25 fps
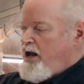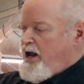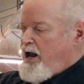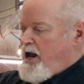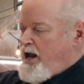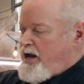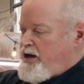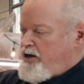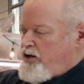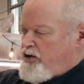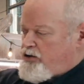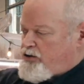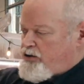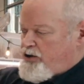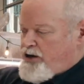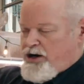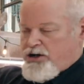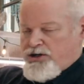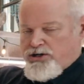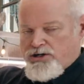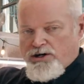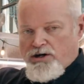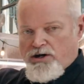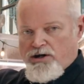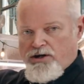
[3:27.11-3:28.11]
and your
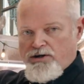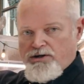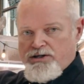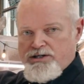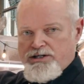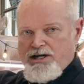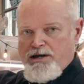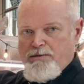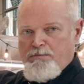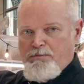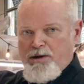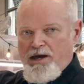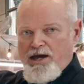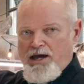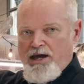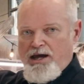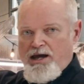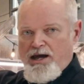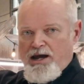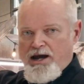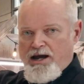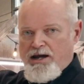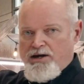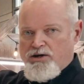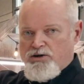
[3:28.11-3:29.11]
traditional
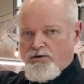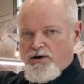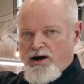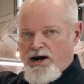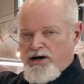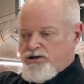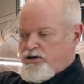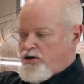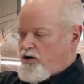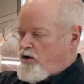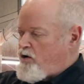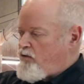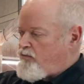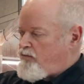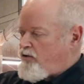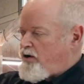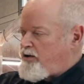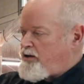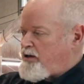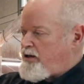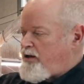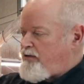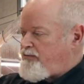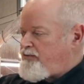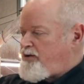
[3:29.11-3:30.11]
DP and director over
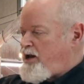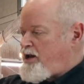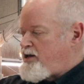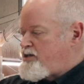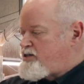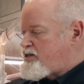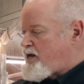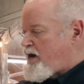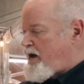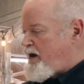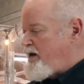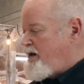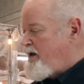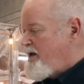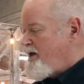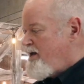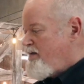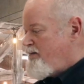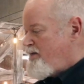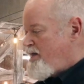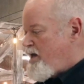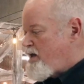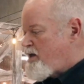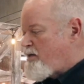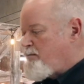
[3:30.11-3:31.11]
on the left-hand side,
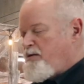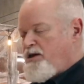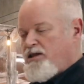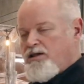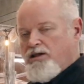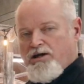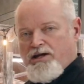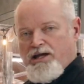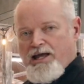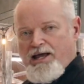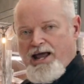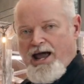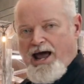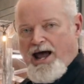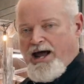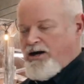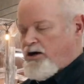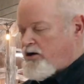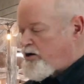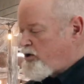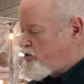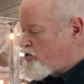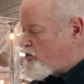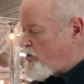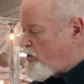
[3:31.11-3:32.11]
they can be looking at
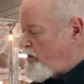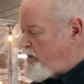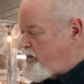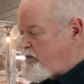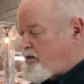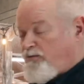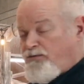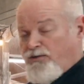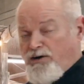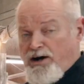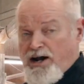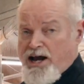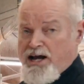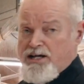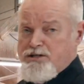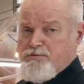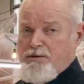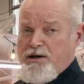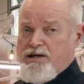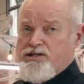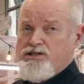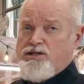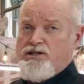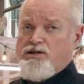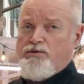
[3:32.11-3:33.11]
and controlling different
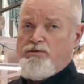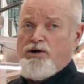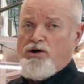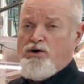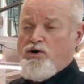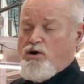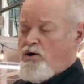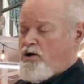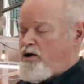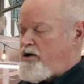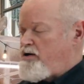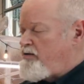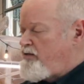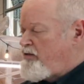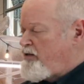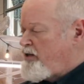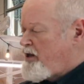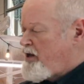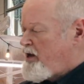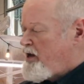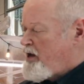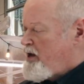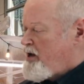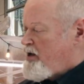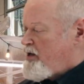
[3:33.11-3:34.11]
aspects of the record.
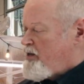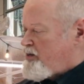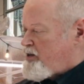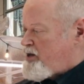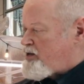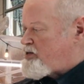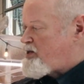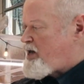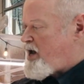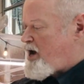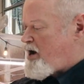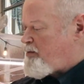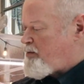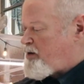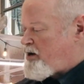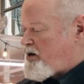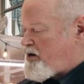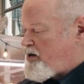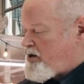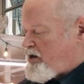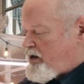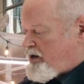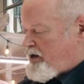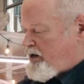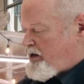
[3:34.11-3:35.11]
This
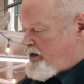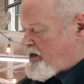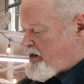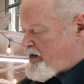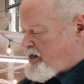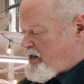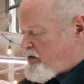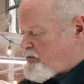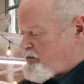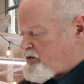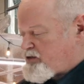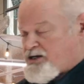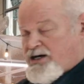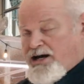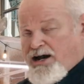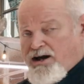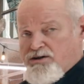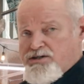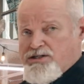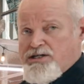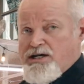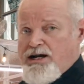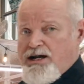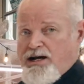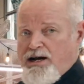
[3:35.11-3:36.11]
camera, again, was
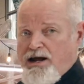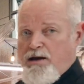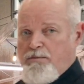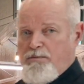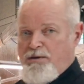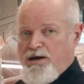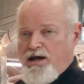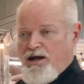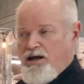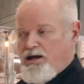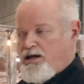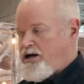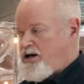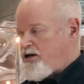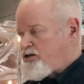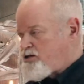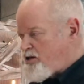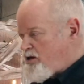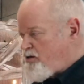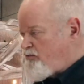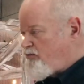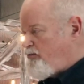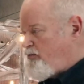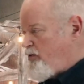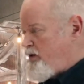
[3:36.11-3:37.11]
announced at NAB, and it's
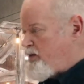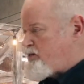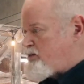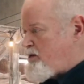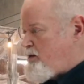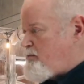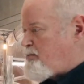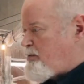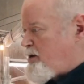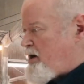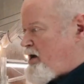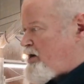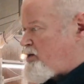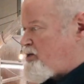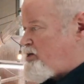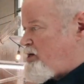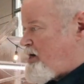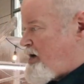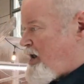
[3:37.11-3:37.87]
in production